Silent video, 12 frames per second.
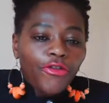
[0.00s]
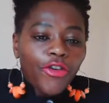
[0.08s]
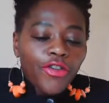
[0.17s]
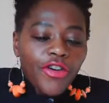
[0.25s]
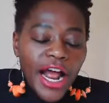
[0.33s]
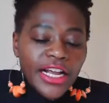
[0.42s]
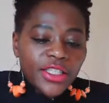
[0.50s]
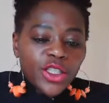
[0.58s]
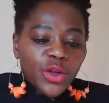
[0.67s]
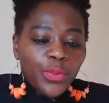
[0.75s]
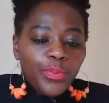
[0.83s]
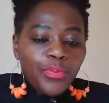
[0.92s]
for us
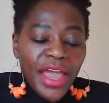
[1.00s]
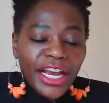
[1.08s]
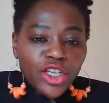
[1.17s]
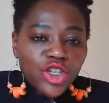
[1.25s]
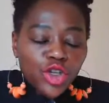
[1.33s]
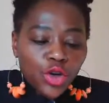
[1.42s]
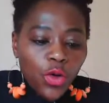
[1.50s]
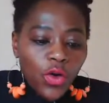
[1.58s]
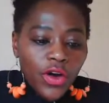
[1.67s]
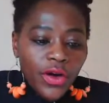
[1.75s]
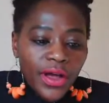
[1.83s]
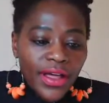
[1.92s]
to make
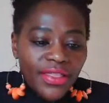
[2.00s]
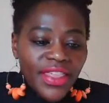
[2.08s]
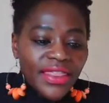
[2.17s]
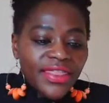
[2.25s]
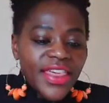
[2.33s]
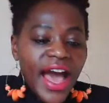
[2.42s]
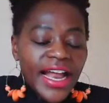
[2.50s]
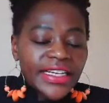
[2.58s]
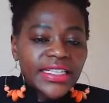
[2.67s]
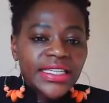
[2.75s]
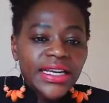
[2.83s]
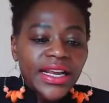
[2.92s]
sure
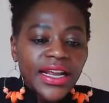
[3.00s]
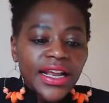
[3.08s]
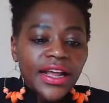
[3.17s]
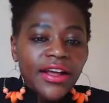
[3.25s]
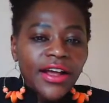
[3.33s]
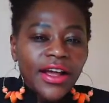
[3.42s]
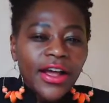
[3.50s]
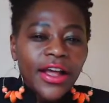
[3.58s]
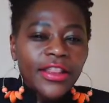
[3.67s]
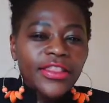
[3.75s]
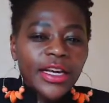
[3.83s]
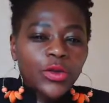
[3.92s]
that
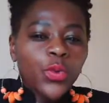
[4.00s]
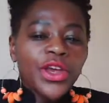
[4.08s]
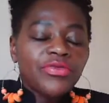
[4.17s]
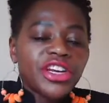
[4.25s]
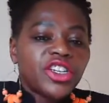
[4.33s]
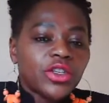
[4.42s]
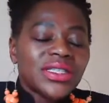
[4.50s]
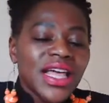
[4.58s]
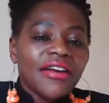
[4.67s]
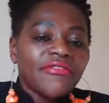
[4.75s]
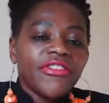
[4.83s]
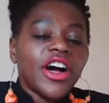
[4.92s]
we reduce
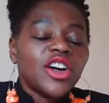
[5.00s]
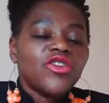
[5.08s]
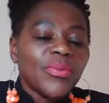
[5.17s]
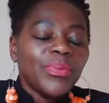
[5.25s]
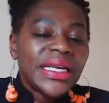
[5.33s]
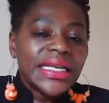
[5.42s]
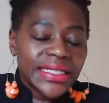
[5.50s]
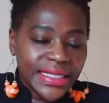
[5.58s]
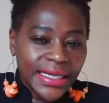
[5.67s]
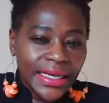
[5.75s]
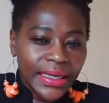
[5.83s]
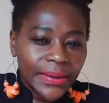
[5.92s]
that
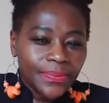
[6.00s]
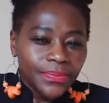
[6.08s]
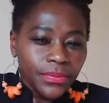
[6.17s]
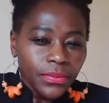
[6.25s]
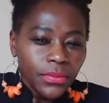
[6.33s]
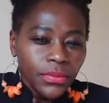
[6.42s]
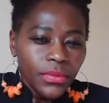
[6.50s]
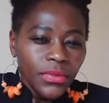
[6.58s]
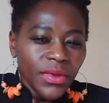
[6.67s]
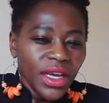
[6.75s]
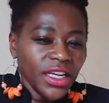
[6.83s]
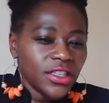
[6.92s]
vulnerability,
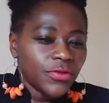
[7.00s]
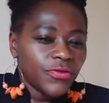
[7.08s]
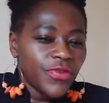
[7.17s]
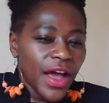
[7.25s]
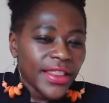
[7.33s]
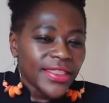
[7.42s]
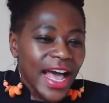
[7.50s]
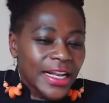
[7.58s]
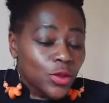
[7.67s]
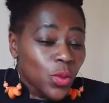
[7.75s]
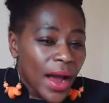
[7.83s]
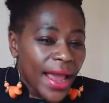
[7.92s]

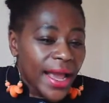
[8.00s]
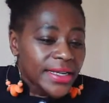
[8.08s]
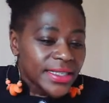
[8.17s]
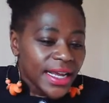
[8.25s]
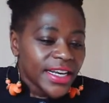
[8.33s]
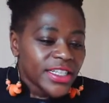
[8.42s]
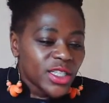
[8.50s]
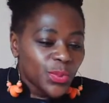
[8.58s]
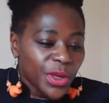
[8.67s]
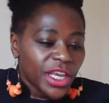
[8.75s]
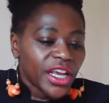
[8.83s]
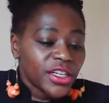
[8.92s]
that's why I started
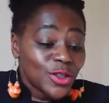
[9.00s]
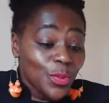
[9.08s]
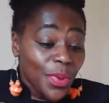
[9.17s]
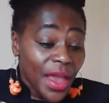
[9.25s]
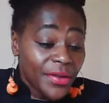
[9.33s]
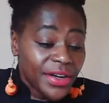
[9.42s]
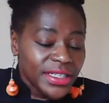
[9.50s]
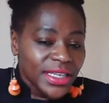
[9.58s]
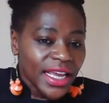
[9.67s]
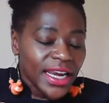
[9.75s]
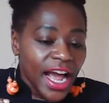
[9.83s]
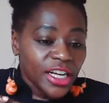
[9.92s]
speaking to parents
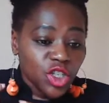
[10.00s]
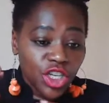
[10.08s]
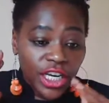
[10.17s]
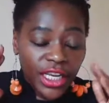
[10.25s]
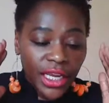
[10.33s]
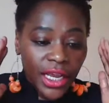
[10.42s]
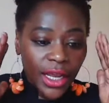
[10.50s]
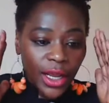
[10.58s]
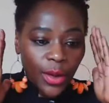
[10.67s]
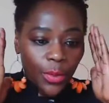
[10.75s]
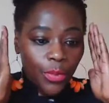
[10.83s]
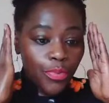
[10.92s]
and actually
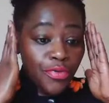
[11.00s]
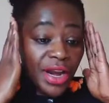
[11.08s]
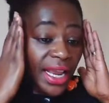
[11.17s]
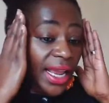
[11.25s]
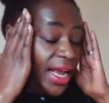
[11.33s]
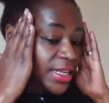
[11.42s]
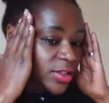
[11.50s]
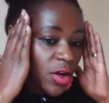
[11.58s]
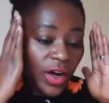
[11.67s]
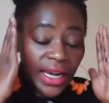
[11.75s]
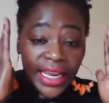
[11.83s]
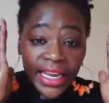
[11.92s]
bringing us
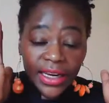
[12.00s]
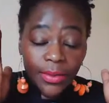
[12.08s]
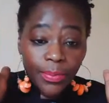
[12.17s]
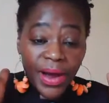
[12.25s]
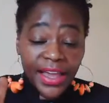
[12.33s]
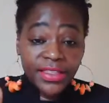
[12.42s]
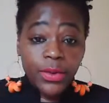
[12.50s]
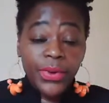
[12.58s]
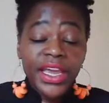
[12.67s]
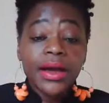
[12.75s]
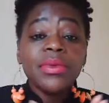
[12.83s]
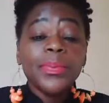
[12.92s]
all in. By the
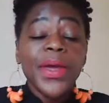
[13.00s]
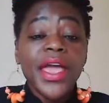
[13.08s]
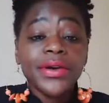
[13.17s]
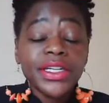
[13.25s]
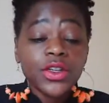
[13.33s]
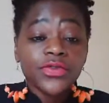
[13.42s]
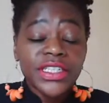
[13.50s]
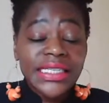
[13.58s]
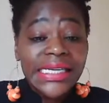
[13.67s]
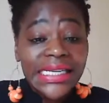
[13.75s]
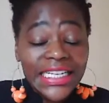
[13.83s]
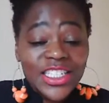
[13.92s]
way, I'm a parent of a
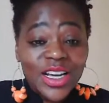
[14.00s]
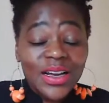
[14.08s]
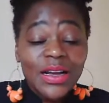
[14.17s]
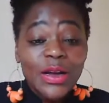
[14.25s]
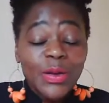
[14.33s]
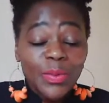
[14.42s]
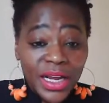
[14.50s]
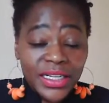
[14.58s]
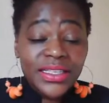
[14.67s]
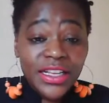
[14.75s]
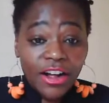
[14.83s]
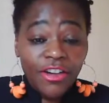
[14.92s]
teenager
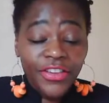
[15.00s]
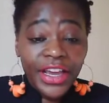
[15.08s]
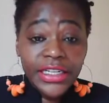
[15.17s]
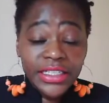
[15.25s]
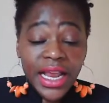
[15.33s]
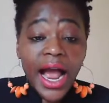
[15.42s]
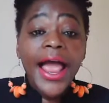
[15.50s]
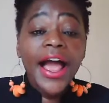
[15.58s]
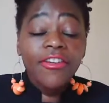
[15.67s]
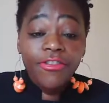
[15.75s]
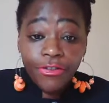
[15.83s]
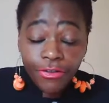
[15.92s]
myself, and I
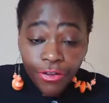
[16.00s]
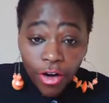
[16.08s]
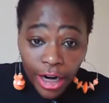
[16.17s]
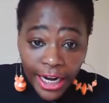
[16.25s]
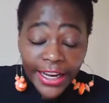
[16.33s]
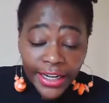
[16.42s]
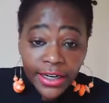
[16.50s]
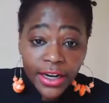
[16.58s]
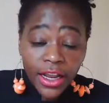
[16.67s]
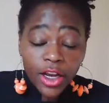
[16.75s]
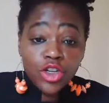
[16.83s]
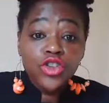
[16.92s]
have
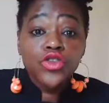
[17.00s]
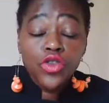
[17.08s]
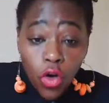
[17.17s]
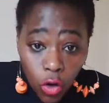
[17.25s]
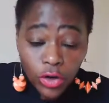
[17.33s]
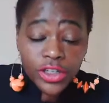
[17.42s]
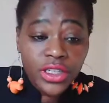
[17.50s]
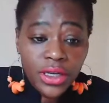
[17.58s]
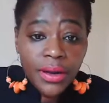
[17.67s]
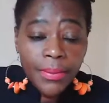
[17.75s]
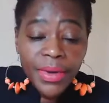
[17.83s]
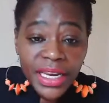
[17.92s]
fallen short
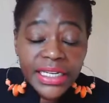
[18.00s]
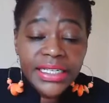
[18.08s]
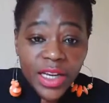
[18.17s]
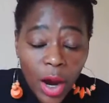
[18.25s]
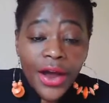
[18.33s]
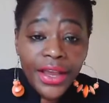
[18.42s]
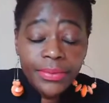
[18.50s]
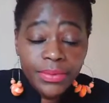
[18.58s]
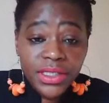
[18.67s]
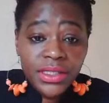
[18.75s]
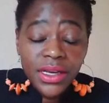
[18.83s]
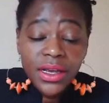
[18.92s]
many
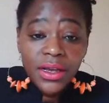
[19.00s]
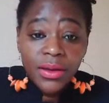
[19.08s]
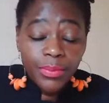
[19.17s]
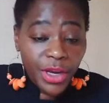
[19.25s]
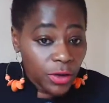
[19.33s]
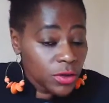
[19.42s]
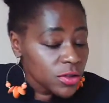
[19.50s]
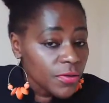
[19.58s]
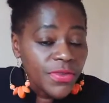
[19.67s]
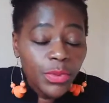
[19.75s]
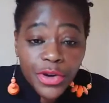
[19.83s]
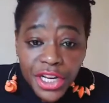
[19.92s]
times because
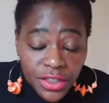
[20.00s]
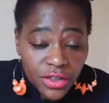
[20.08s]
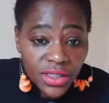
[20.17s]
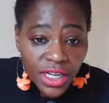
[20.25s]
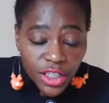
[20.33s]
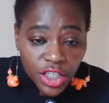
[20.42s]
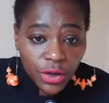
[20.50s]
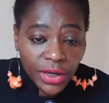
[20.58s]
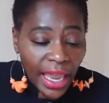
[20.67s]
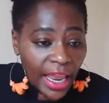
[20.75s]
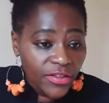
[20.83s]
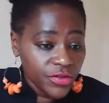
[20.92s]
of the reasons that you
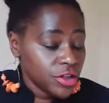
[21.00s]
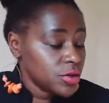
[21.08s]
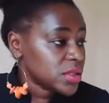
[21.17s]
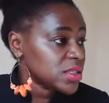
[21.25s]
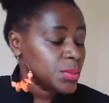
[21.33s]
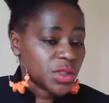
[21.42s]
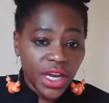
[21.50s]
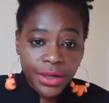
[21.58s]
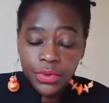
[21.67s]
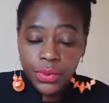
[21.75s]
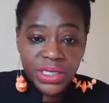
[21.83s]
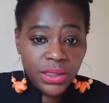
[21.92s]
gave.
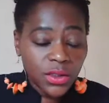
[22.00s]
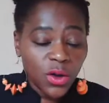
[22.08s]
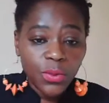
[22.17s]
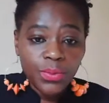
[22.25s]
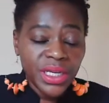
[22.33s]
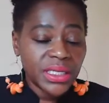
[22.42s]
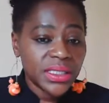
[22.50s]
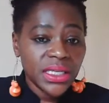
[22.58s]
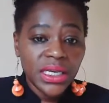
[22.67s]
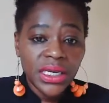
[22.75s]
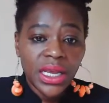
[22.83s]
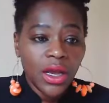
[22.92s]
Sometimes we are so
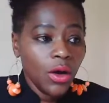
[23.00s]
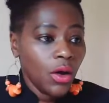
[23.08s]
busy,